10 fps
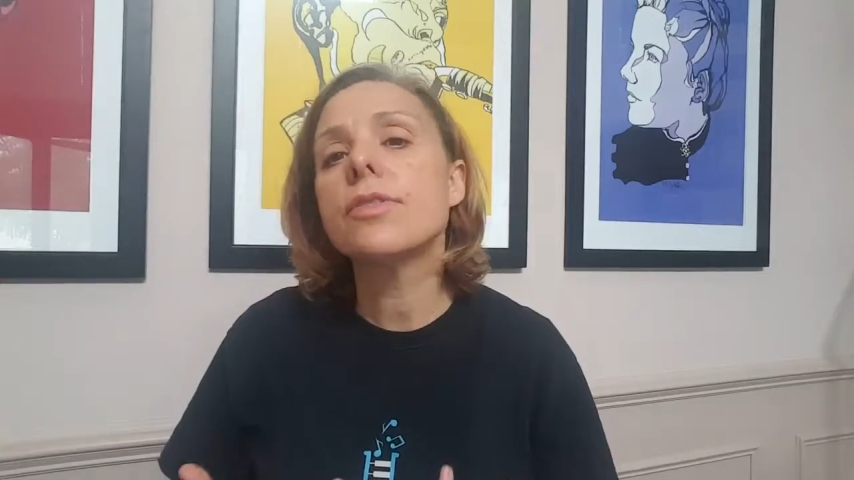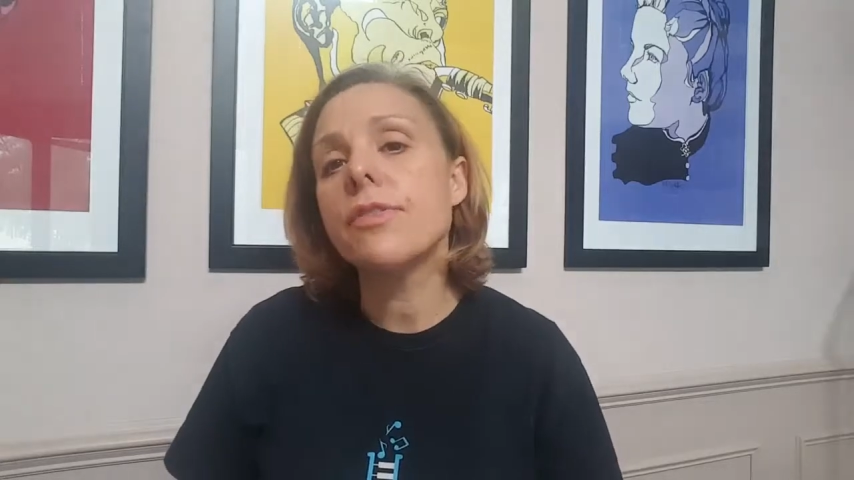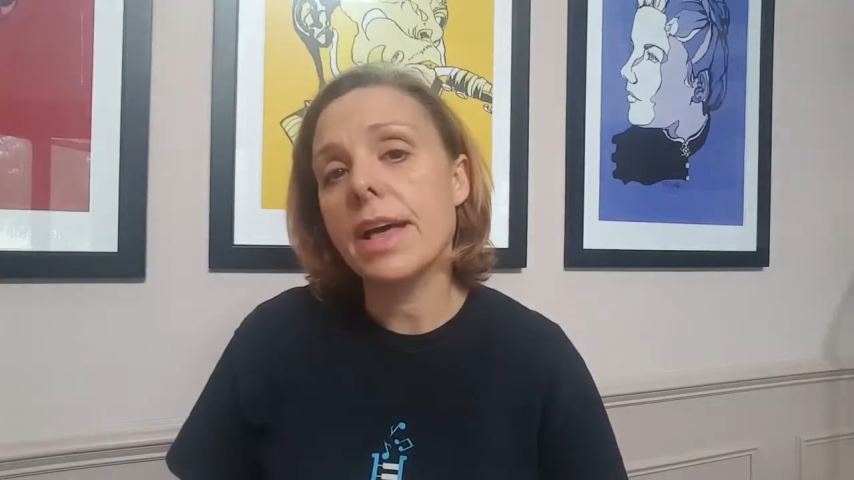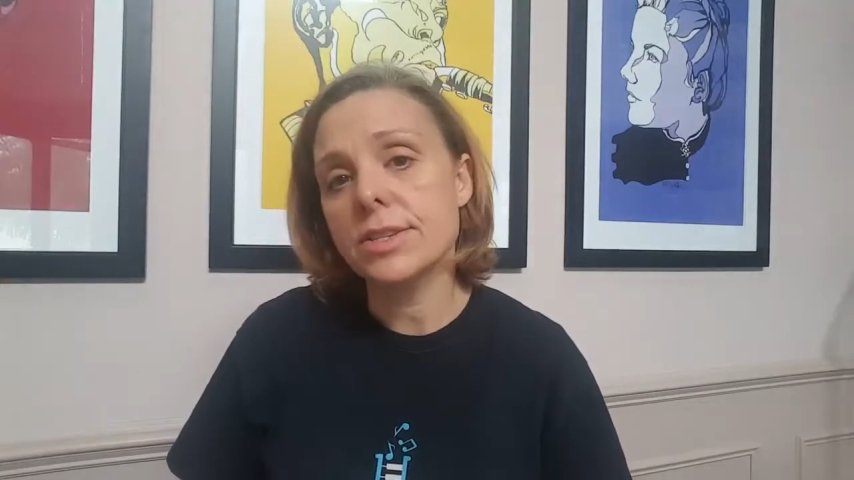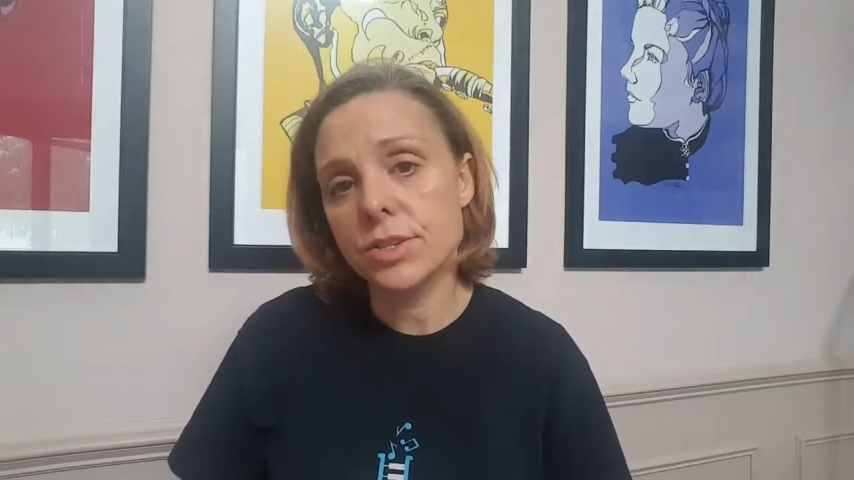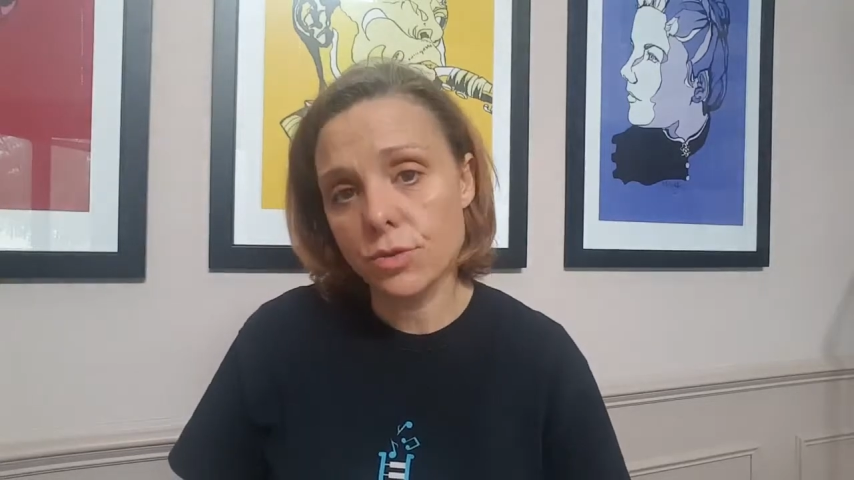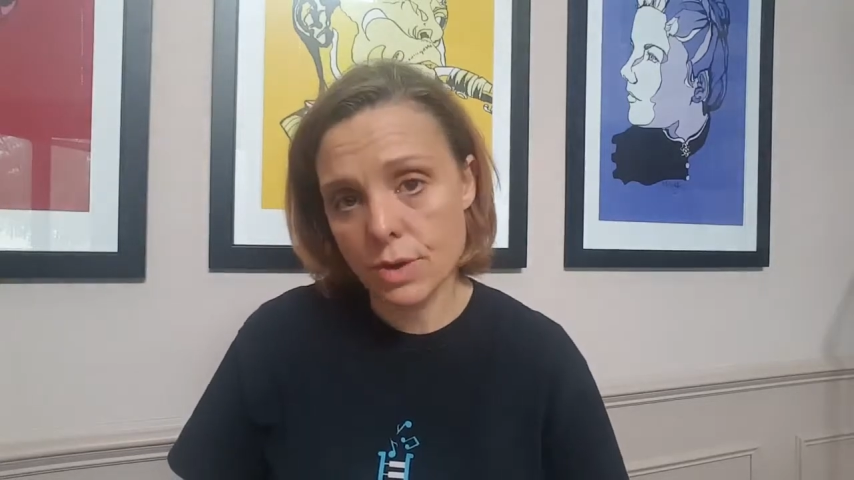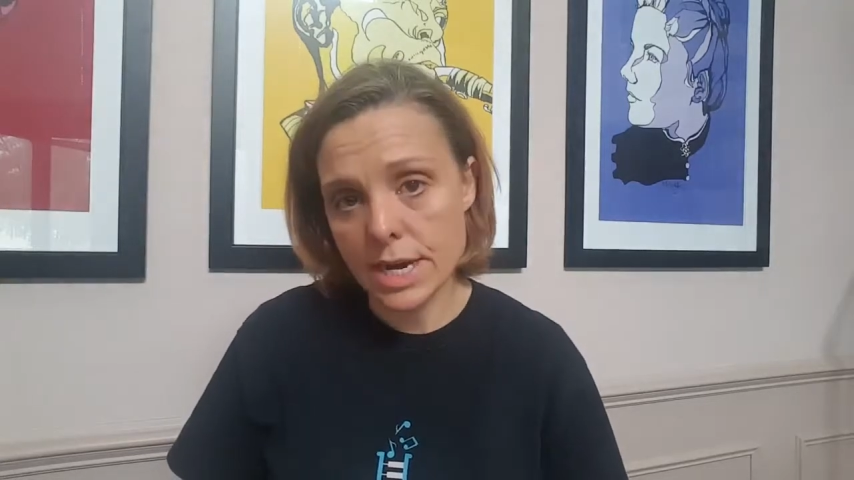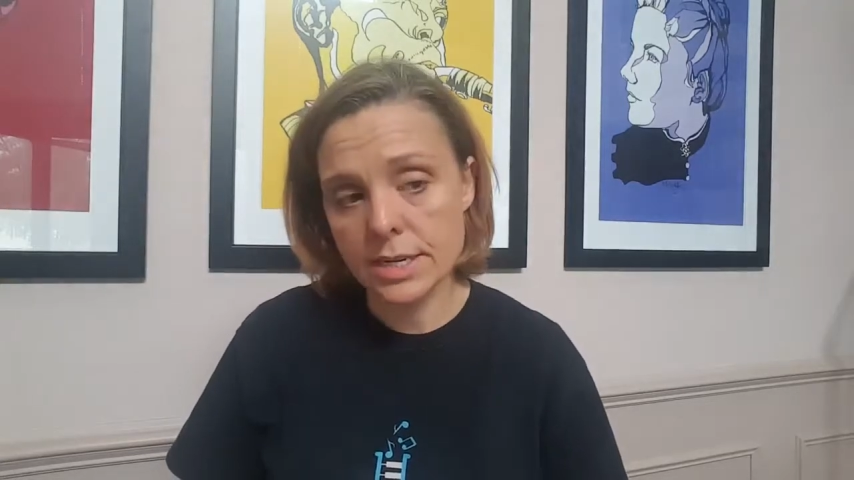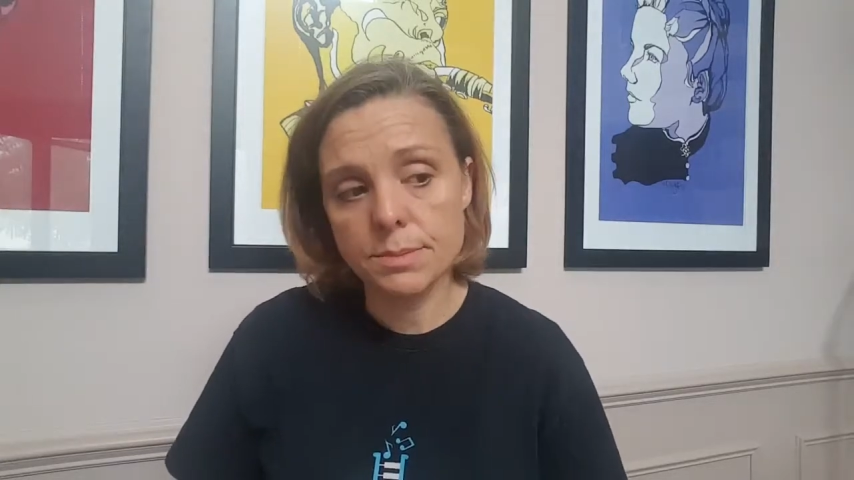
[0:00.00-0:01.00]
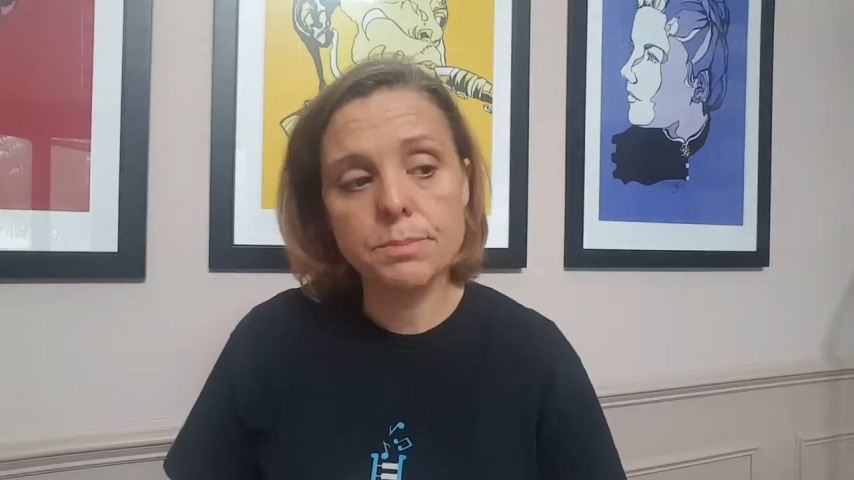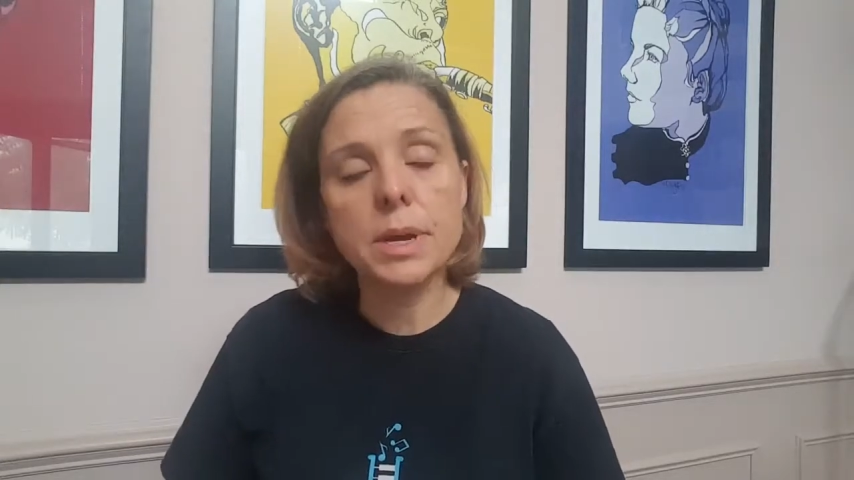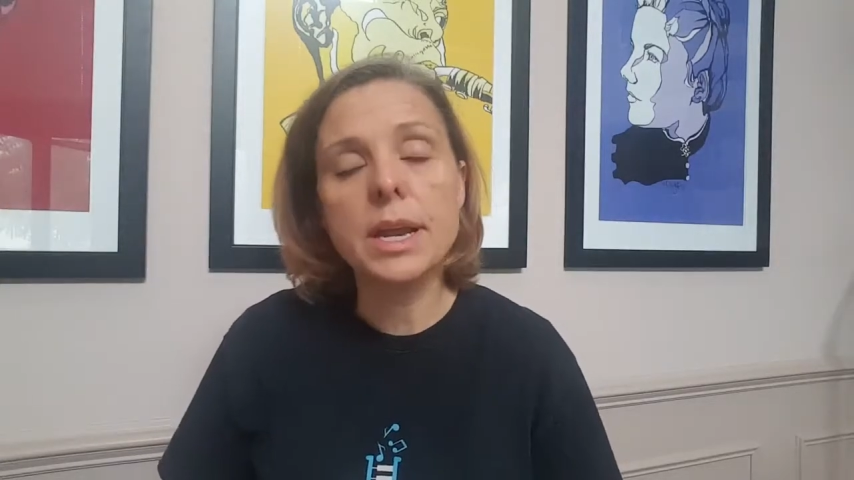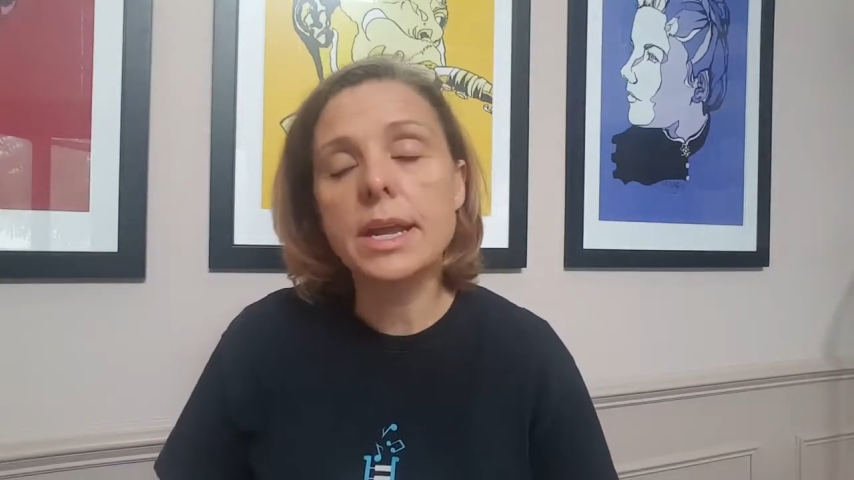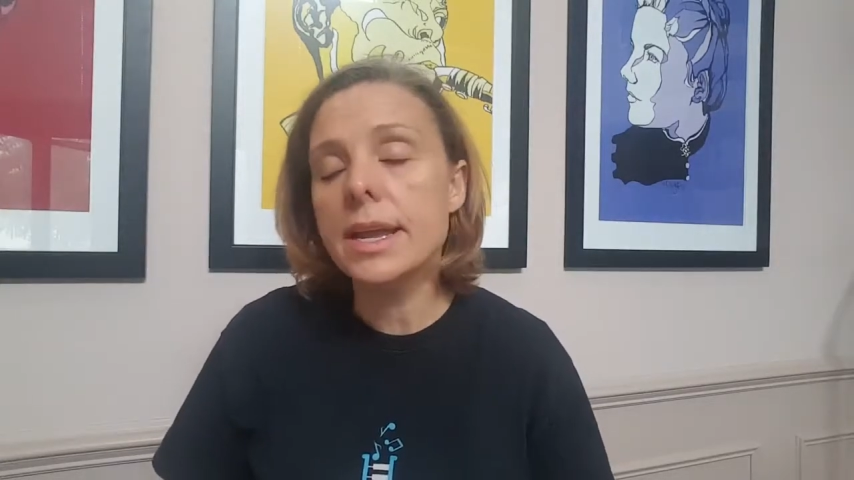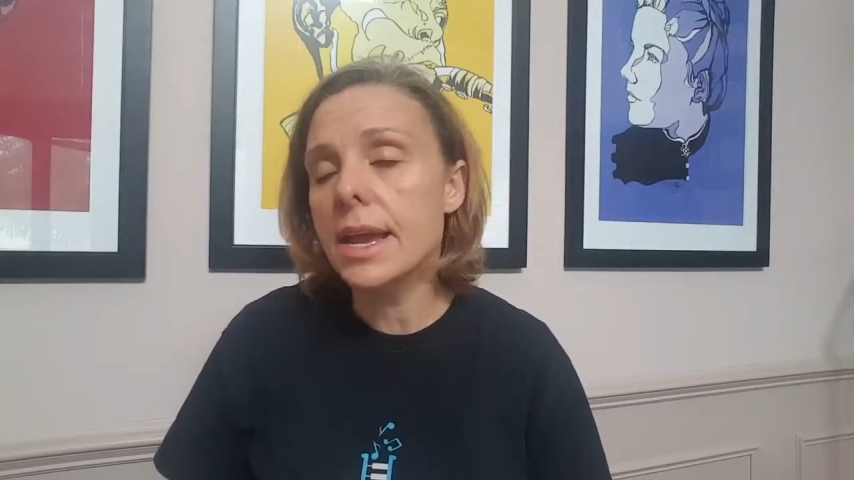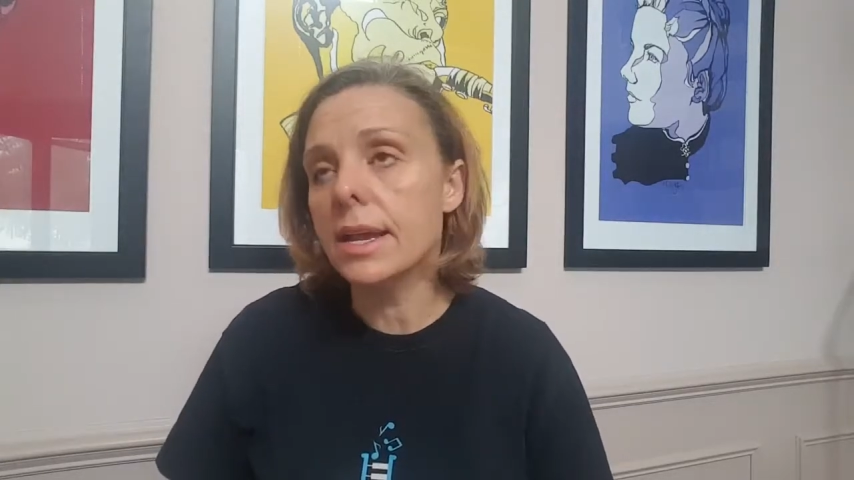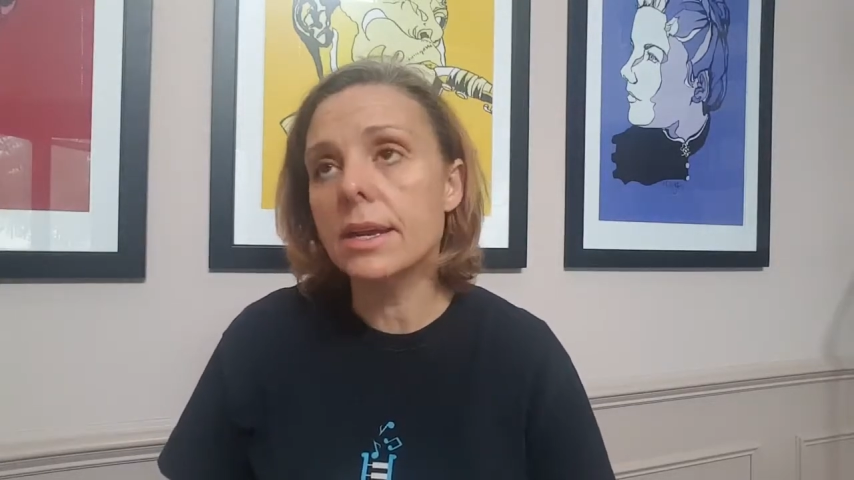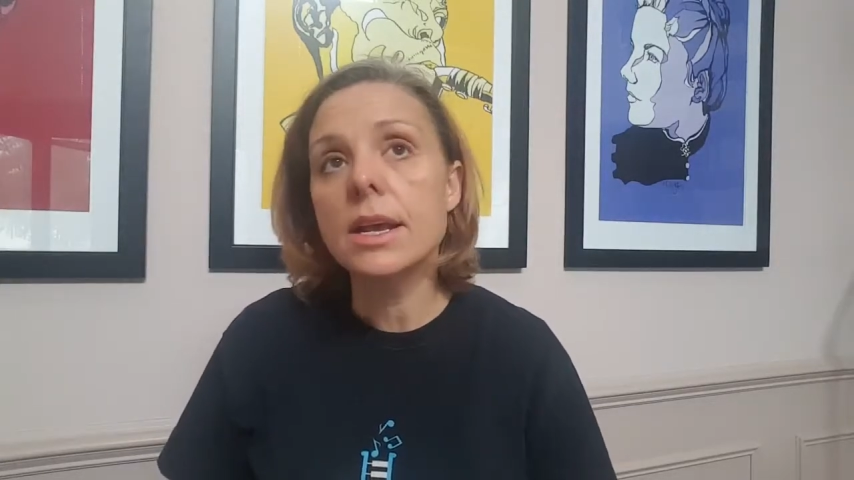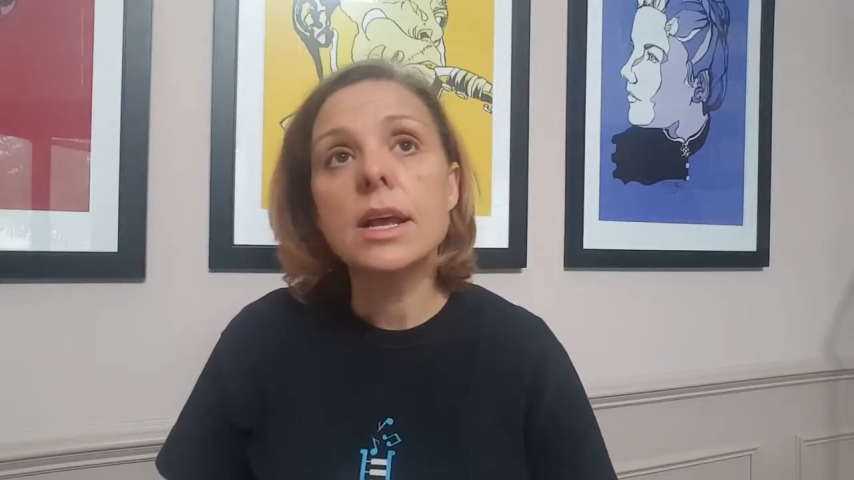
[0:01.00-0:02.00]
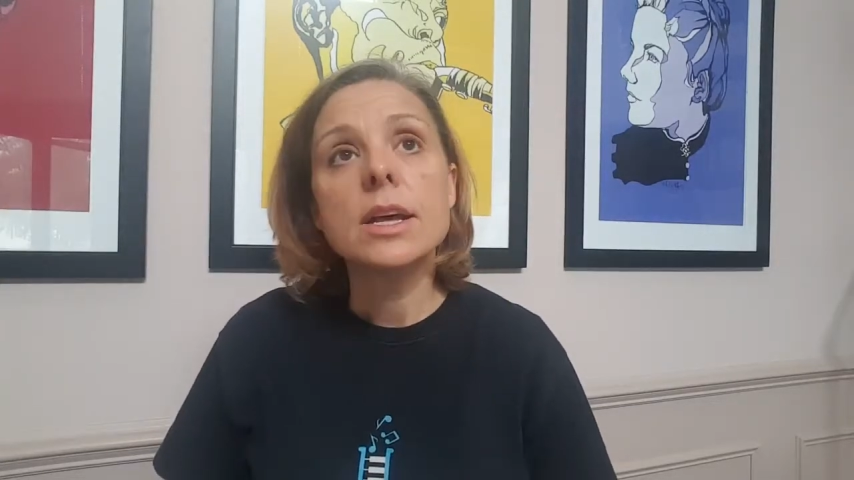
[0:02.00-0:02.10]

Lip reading: that's great. But again,